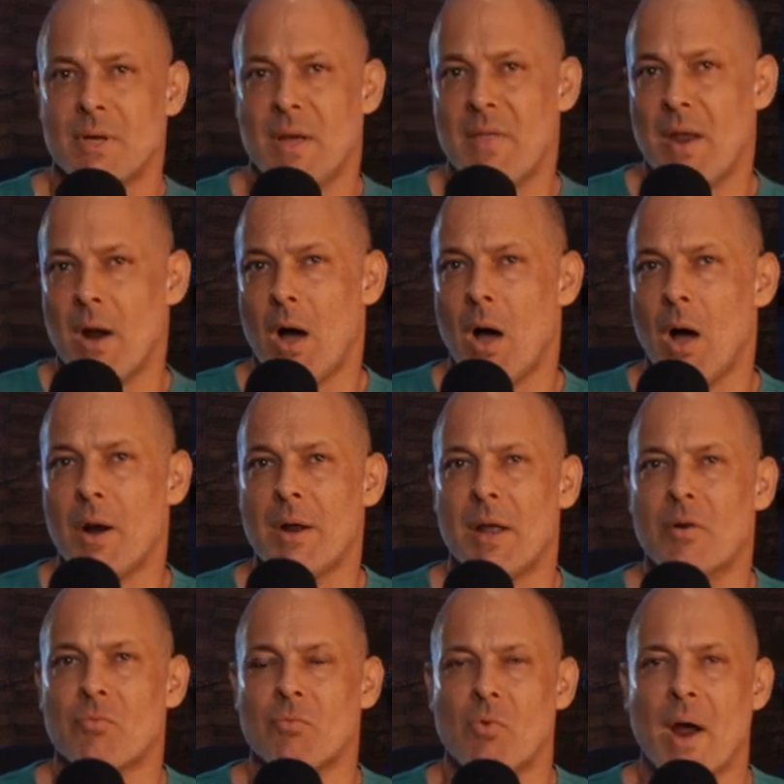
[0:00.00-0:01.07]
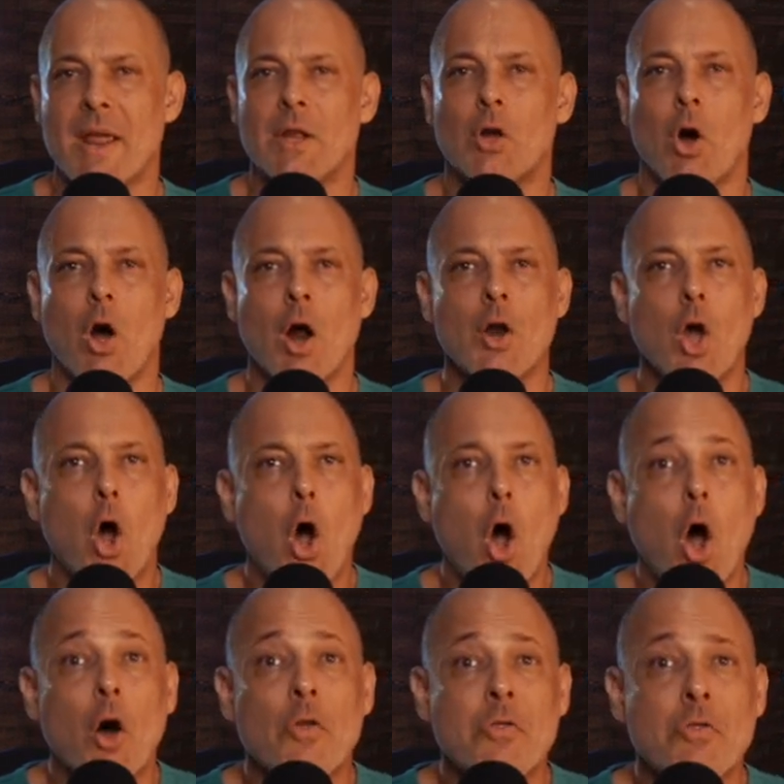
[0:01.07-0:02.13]
and then Hunt at right guard
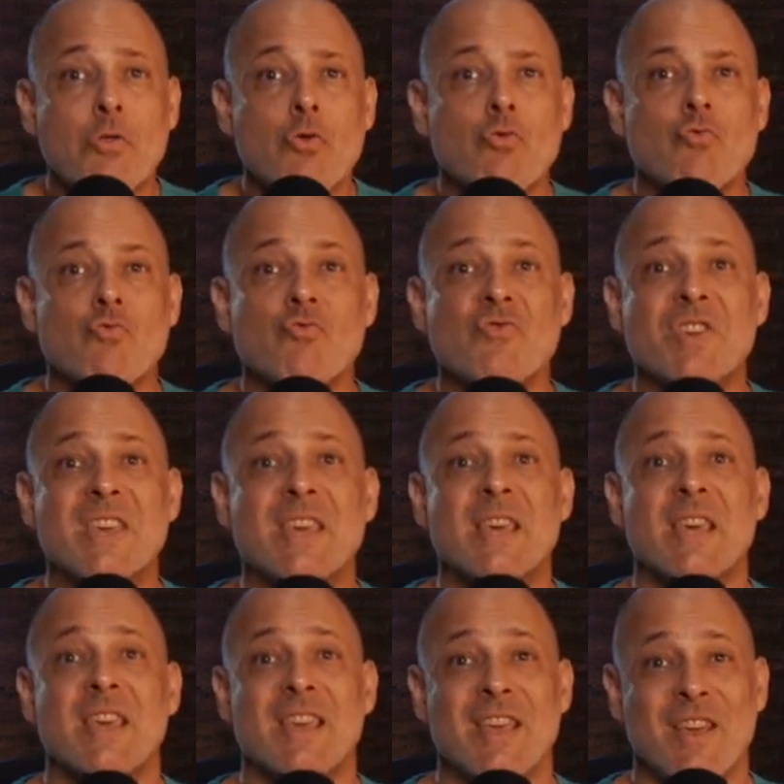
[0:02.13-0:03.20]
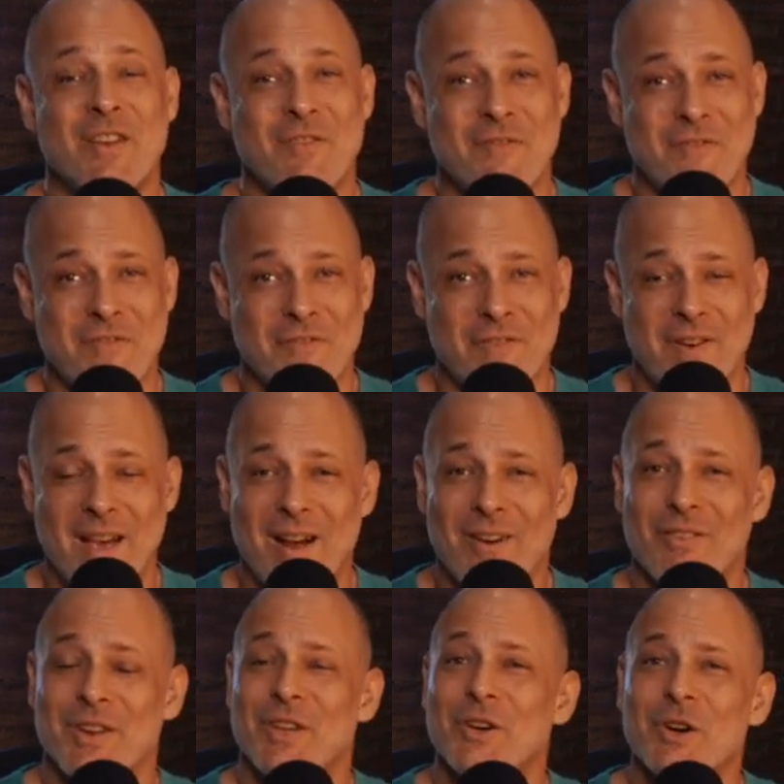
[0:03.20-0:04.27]
are three
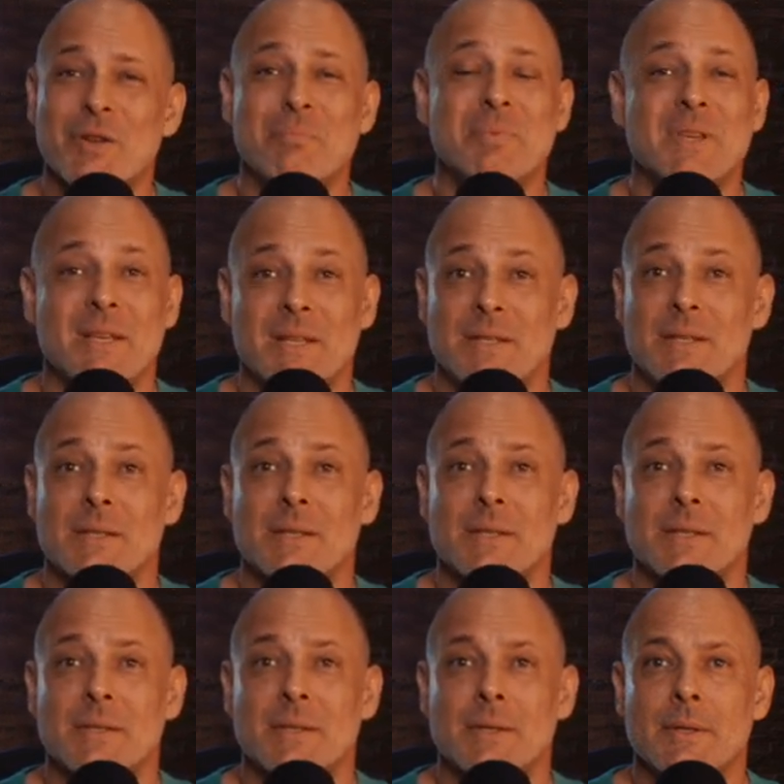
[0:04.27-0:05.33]
very good pieces.